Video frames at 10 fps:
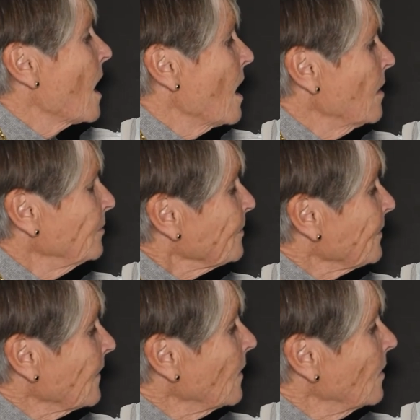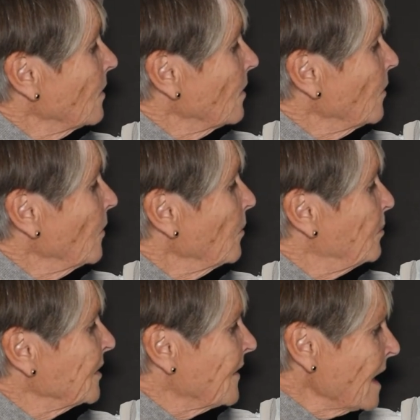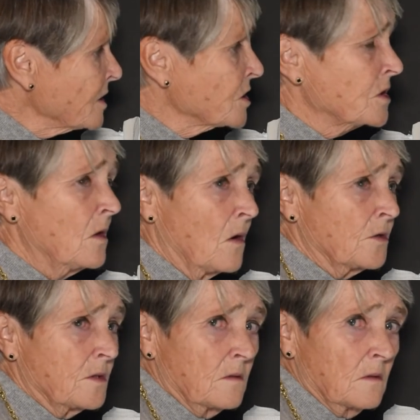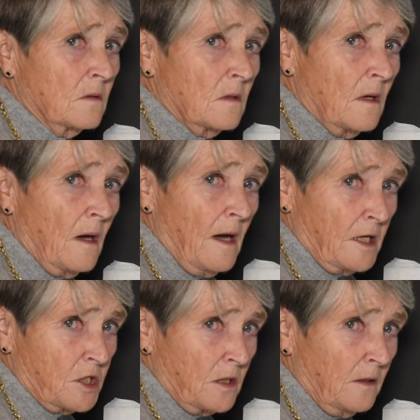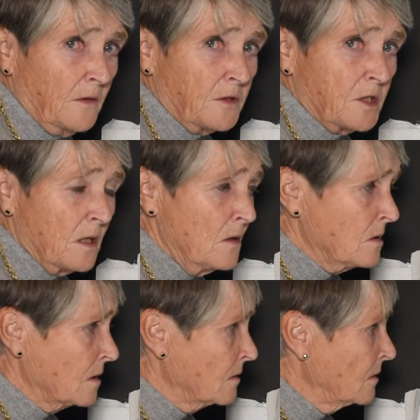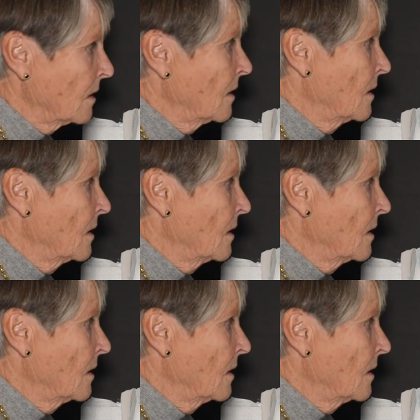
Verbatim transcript: Um, but that is not actually the total